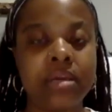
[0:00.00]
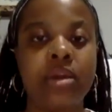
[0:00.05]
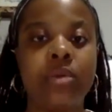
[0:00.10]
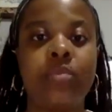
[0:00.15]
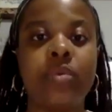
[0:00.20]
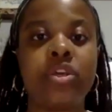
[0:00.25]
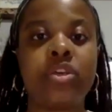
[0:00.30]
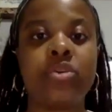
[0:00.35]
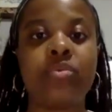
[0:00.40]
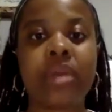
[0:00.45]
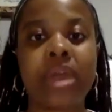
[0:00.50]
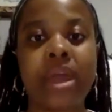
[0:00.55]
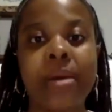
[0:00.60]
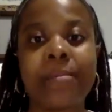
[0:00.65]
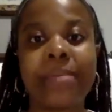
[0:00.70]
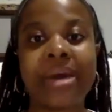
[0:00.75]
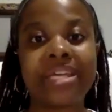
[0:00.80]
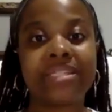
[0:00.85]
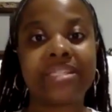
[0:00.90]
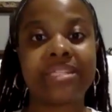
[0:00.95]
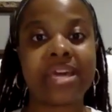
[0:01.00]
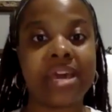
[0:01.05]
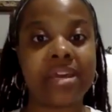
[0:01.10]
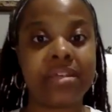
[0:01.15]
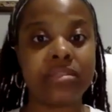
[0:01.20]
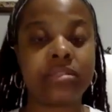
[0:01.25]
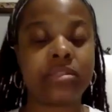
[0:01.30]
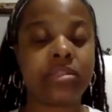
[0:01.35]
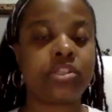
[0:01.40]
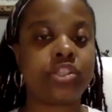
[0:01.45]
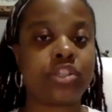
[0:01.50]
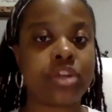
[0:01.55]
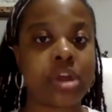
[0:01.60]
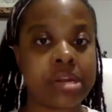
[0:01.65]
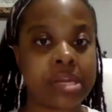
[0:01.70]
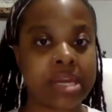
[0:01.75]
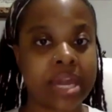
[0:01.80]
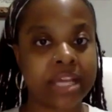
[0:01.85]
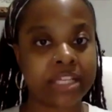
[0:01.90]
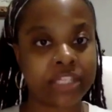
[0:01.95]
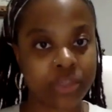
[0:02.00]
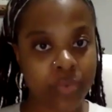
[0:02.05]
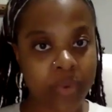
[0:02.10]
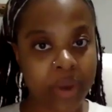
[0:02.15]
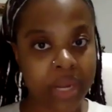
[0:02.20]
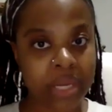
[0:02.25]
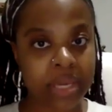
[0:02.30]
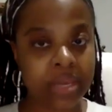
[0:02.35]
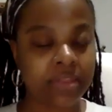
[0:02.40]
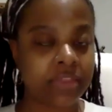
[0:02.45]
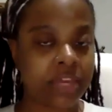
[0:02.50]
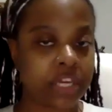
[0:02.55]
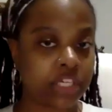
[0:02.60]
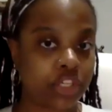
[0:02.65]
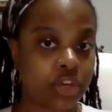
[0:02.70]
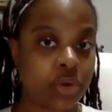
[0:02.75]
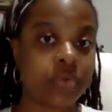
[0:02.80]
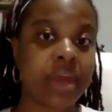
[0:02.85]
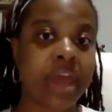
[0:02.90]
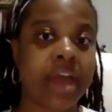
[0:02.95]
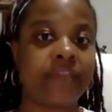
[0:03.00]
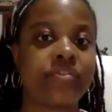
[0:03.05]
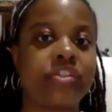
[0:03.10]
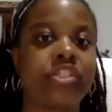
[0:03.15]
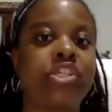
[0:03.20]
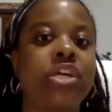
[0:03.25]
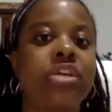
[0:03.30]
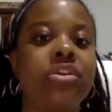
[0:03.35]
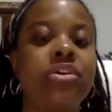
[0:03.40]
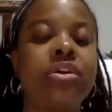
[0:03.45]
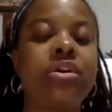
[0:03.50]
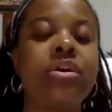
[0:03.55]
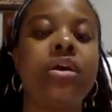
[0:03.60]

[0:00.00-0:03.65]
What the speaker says: When you count by tens starting at 20, they don't have a gender.